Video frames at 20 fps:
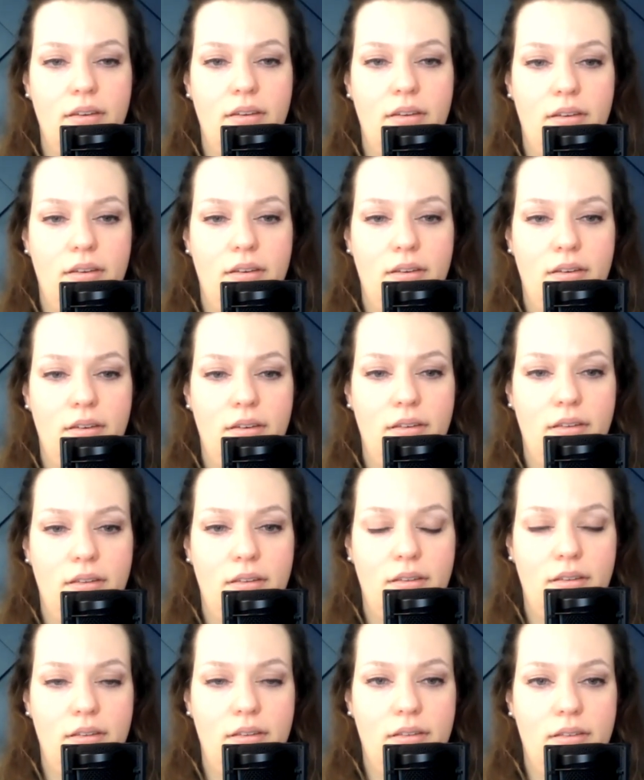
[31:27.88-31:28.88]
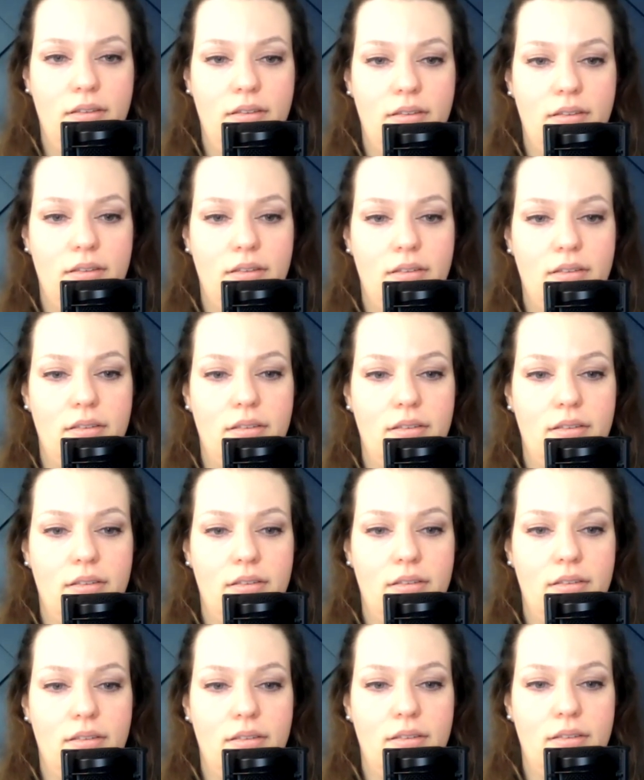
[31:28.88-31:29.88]

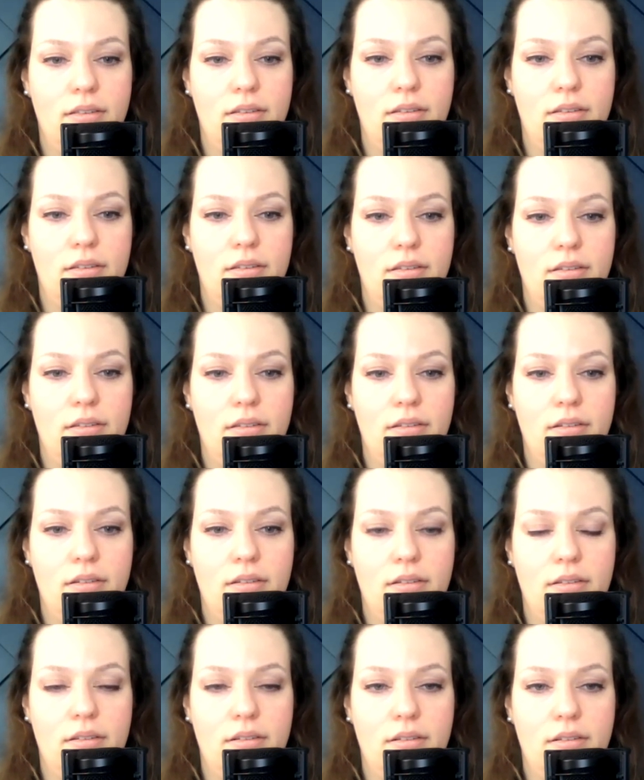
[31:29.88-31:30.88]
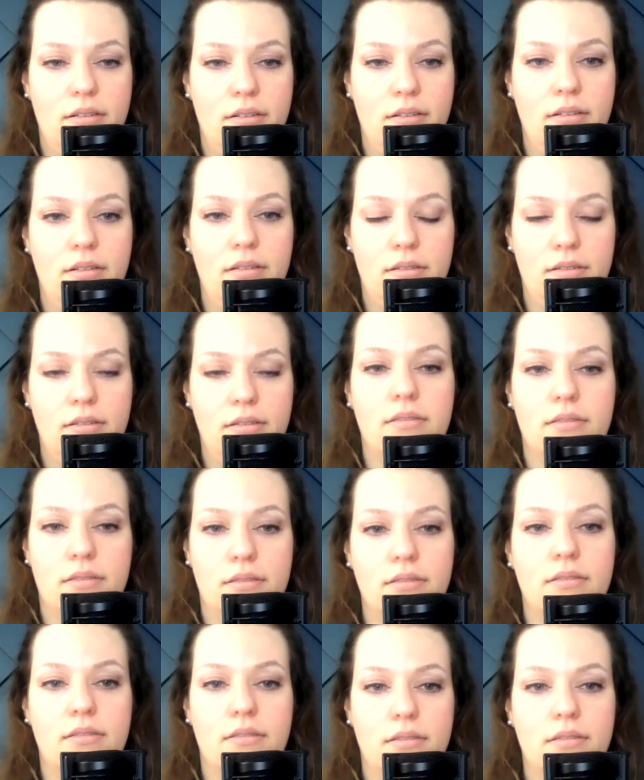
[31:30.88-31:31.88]

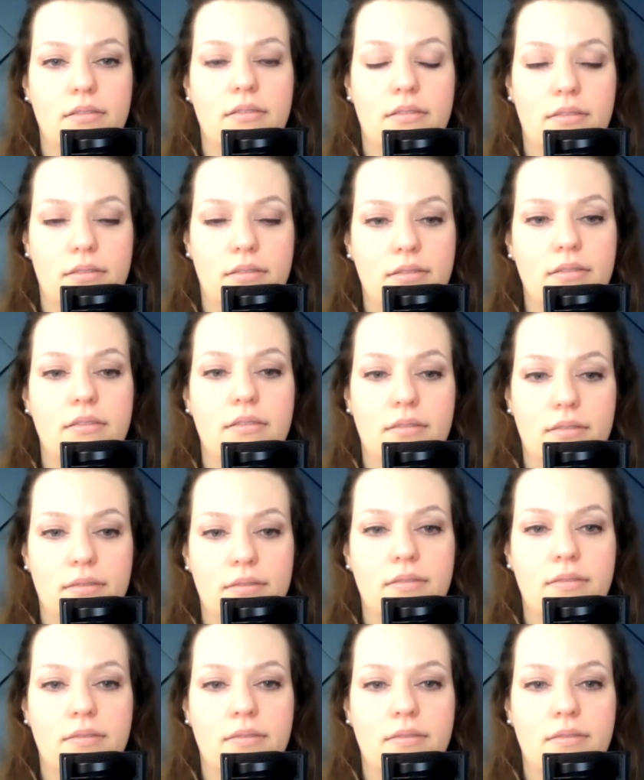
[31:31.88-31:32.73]
(silent)